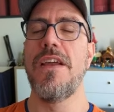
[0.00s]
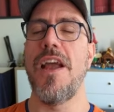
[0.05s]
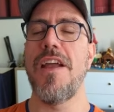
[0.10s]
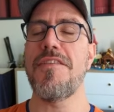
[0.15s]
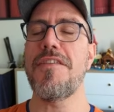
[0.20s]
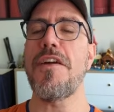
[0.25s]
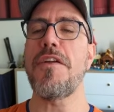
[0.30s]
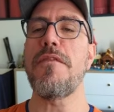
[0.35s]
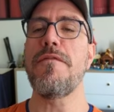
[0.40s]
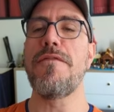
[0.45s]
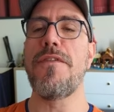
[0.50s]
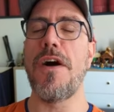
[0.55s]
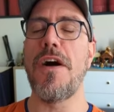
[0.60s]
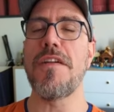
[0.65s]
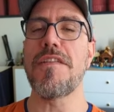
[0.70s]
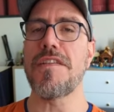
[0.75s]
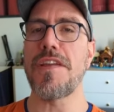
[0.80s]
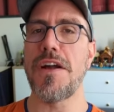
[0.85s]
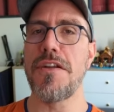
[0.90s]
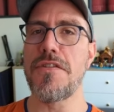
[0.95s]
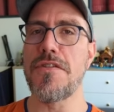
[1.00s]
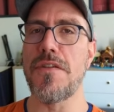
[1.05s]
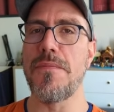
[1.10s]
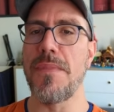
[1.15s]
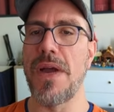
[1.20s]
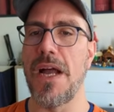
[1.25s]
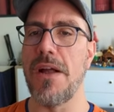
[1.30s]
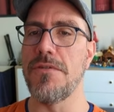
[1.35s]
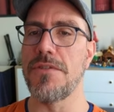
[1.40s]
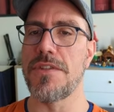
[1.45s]
It's not a vast
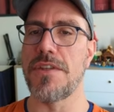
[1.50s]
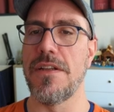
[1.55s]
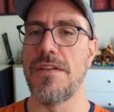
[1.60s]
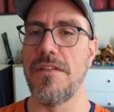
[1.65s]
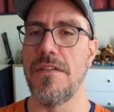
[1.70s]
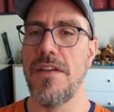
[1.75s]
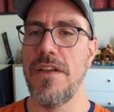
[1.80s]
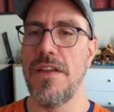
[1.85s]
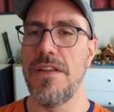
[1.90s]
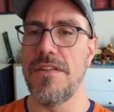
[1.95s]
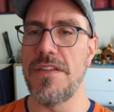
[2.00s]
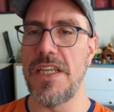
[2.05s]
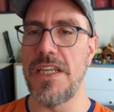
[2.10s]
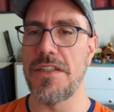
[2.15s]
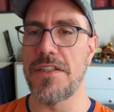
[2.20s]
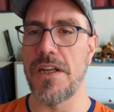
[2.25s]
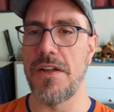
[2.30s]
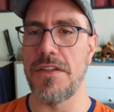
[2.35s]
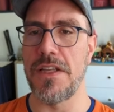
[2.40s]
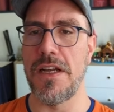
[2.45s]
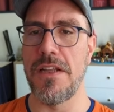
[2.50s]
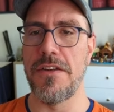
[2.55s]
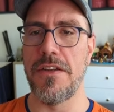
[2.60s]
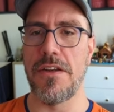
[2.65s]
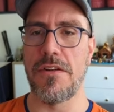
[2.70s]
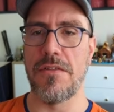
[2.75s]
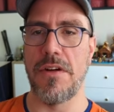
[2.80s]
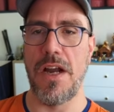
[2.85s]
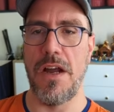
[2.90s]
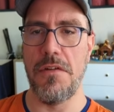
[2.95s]
undermountain, detailed
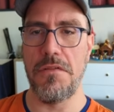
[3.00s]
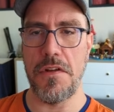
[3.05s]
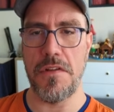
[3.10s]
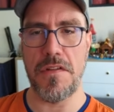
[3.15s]
underground.